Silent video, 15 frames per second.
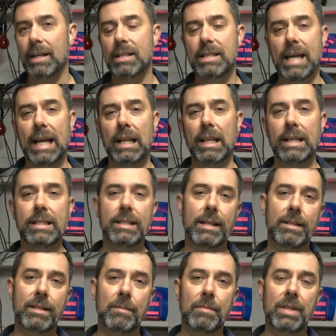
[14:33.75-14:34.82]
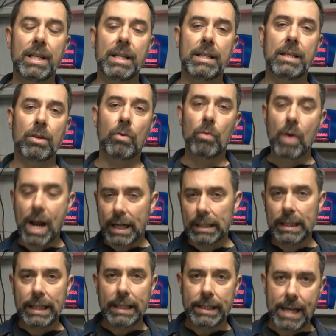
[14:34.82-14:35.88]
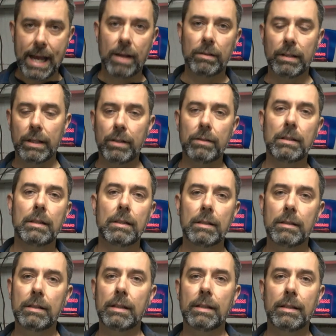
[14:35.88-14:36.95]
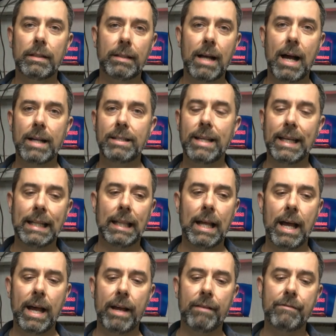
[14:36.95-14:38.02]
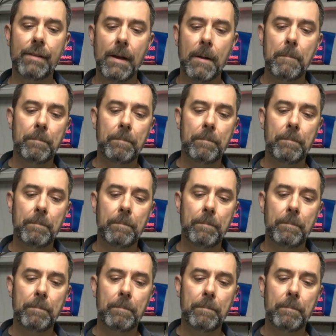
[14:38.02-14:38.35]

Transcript: satellite systems that directly download the content live,